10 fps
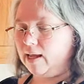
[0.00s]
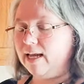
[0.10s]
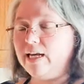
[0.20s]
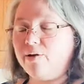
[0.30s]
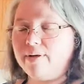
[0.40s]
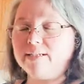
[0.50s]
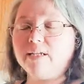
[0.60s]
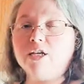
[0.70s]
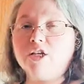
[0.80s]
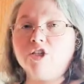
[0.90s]
Anyways,
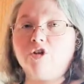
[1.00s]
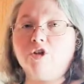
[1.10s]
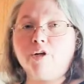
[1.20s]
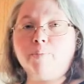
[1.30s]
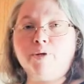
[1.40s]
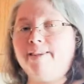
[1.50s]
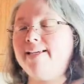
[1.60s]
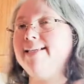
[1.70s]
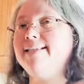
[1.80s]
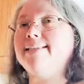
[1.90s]
so you're going to put
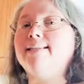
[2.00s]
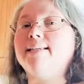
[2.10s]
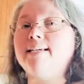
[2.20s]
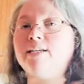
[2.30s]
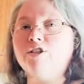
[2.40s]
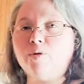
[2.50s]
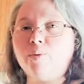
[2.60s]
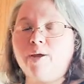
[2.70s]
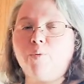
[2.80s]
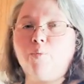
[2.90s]
this into
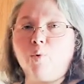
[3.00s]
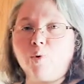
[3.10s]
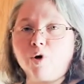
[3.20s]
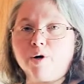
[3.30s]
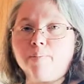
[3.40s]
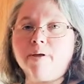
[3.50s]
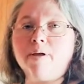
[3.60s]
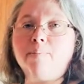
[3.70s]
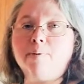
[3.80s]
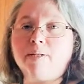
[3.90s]
a warm
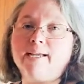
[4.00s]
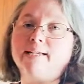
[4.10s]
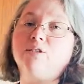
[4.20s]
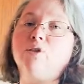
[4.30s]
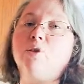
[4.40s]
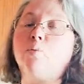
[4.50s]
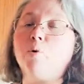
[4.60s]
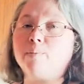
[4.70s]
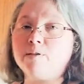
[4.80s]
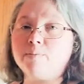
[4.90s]
place, the
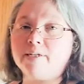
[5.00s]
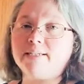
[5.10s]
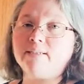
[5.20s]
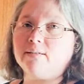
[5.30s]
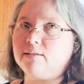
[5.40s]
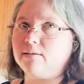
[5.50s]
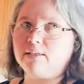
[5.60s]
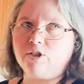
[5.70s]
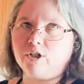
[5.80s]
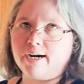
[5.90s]
warmest place
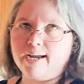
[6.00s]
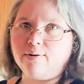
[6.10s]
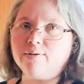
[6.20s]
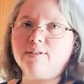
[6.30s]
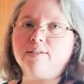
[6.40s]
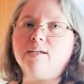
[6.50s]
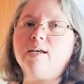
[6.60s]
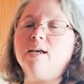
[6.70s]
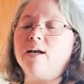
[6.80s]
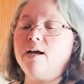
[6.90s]
in your house.
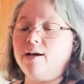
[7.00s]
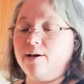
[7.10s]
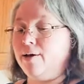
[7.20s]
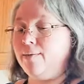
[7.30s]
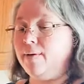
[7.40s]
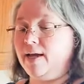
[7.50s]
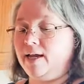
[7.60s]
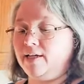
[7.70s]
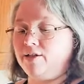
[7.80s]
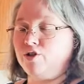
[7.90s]

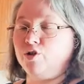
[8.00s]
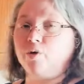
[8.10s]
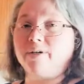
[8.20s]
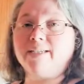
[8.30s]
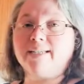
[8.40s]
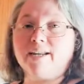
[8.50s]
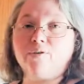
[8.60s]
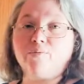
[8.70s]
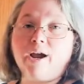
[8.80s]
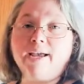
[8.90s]
And you're going to let it
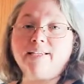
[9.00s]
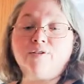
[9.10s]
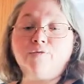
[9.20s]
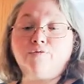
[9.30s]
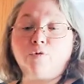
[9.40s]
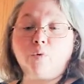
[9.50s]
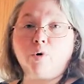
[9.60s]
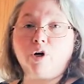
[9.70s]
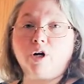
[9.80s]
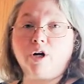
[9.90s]
rise
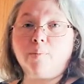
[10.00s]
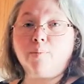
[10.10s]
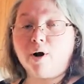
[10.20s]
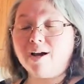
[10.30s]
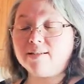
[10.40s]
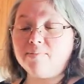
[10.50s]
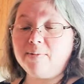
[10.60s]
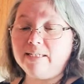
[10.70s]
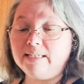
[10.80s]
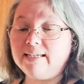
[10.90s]
for
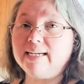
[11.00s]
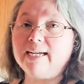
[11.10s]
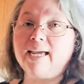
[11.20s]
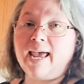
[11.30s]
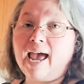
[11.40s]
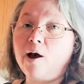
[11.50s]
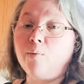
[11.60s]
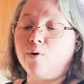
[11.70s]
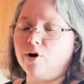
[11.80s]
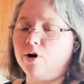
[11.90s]
approximately an
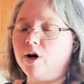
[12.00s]
hour